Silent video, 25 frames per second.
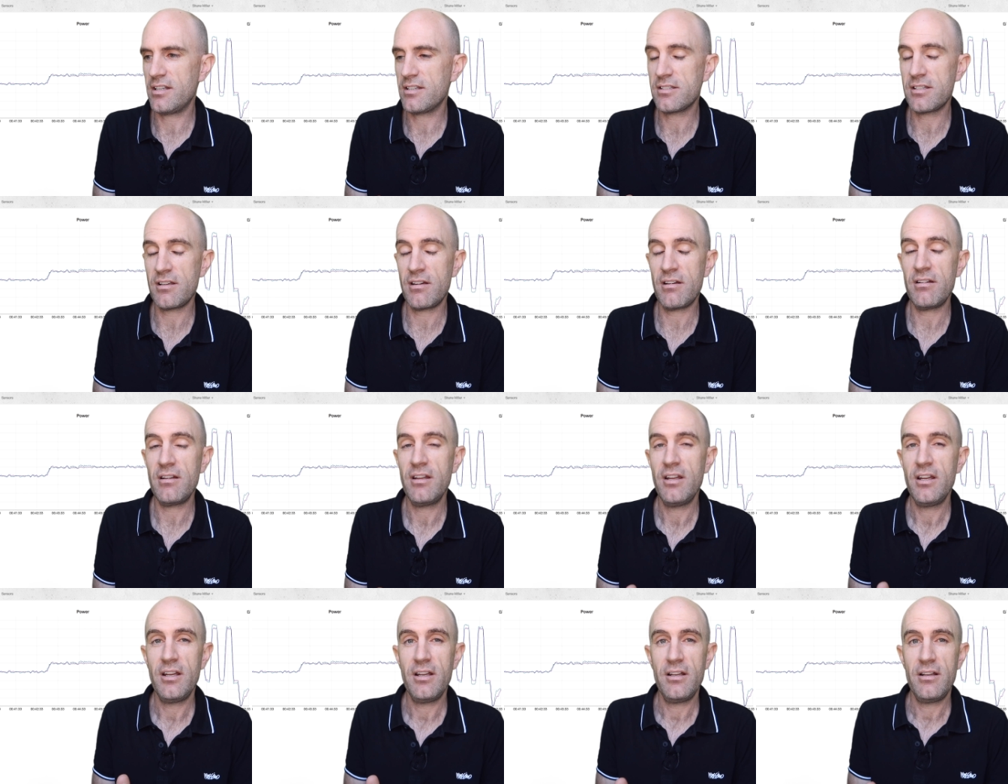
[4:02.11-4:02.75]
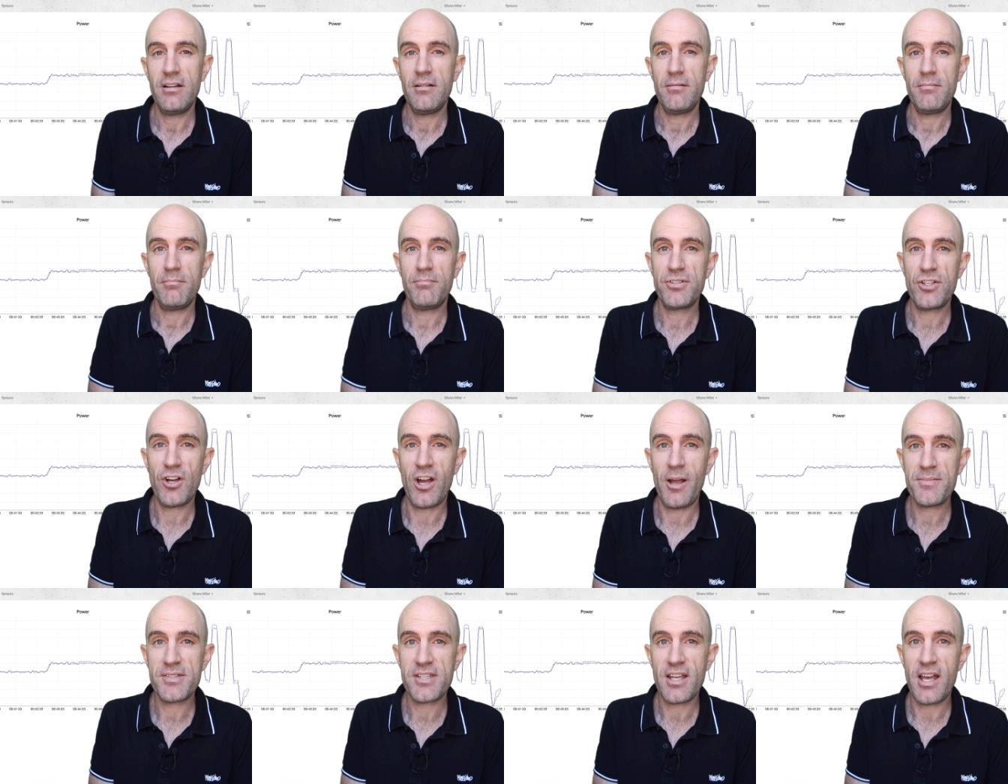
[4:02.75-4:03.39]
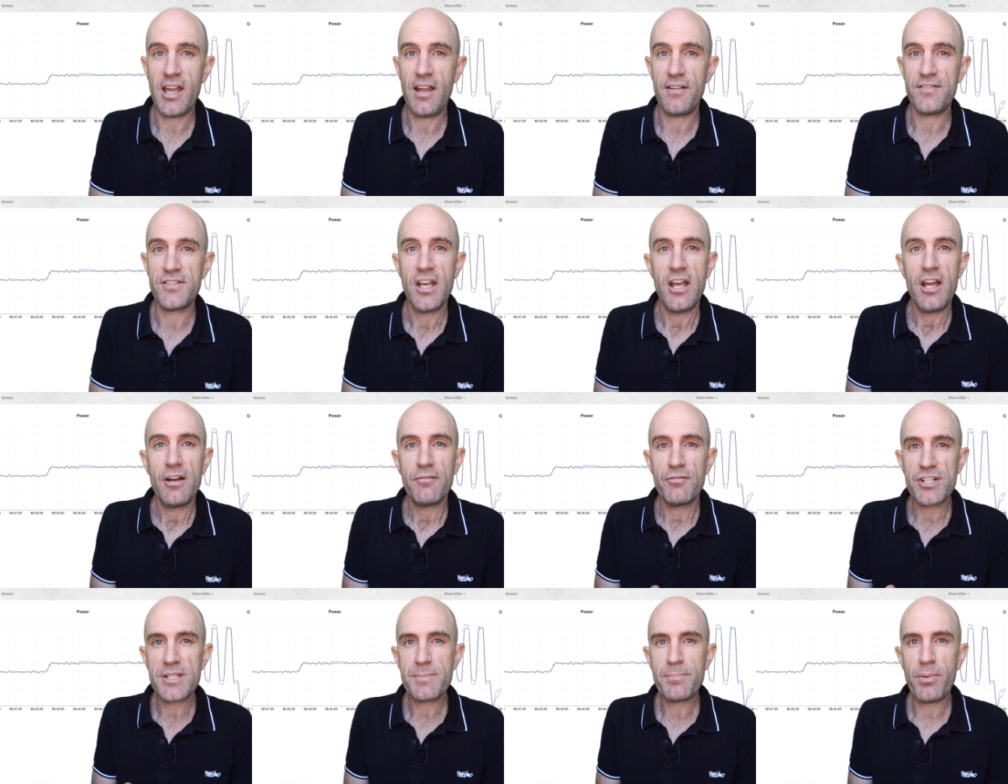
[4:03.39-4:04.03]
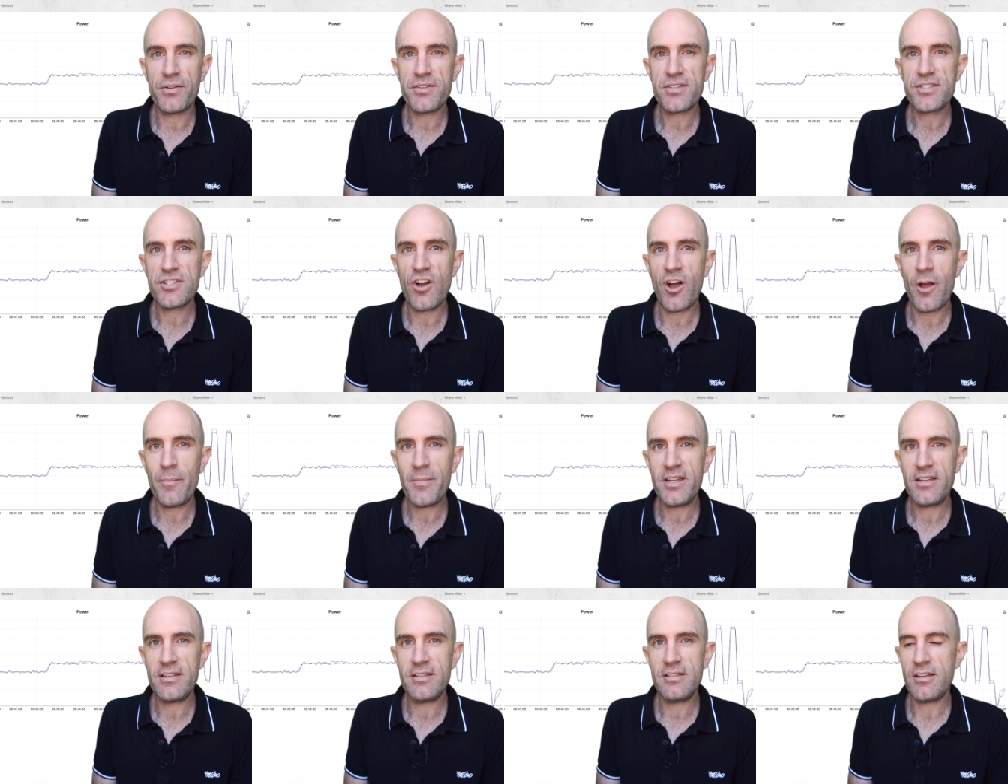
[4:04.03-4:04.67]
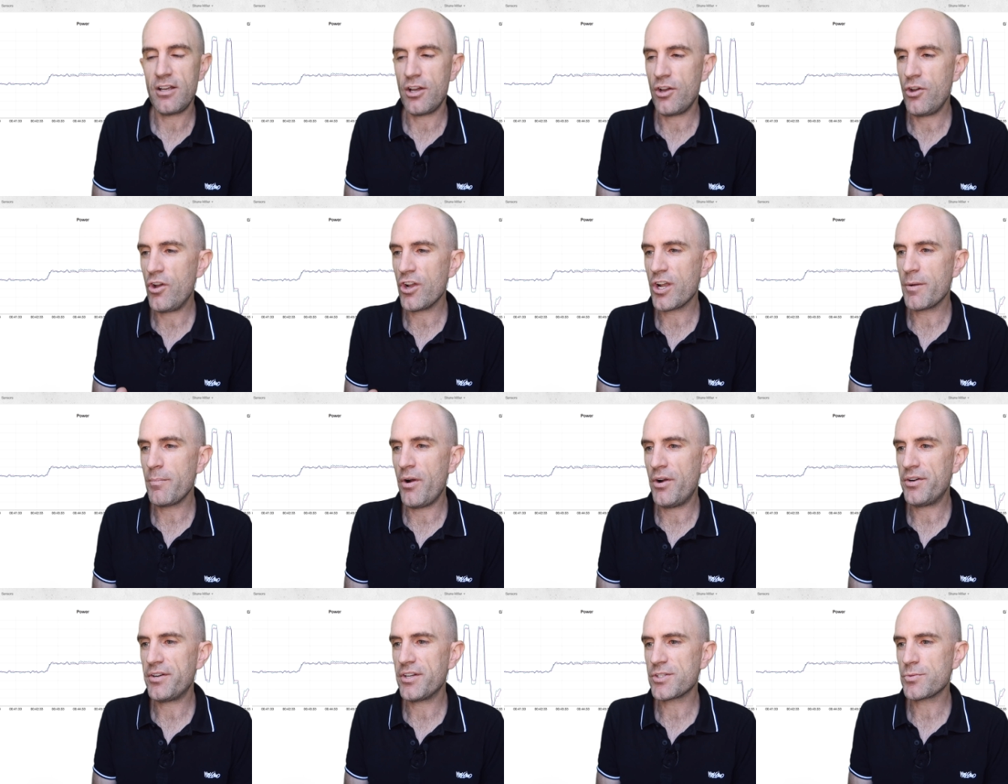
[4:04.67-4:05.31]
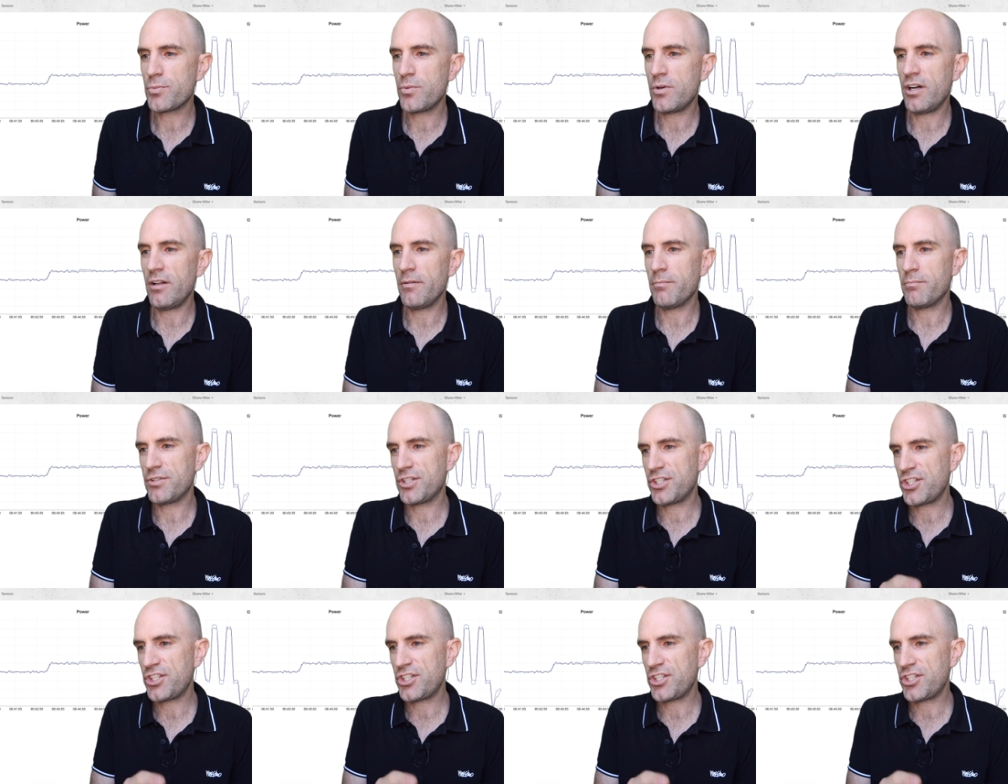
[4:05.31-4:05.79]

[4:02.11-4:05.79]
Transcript: So time saved. Response time in erg mode as well,